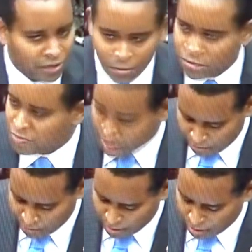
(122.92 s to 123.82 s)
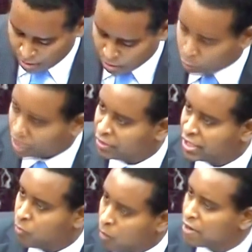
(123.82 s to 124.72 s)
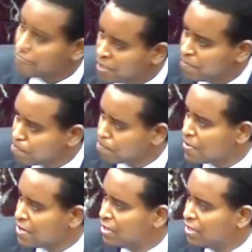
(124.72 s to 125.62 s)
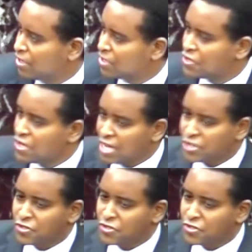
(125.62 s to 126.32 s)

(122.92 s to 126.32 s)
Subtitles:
through them quickly. One of them is the nation's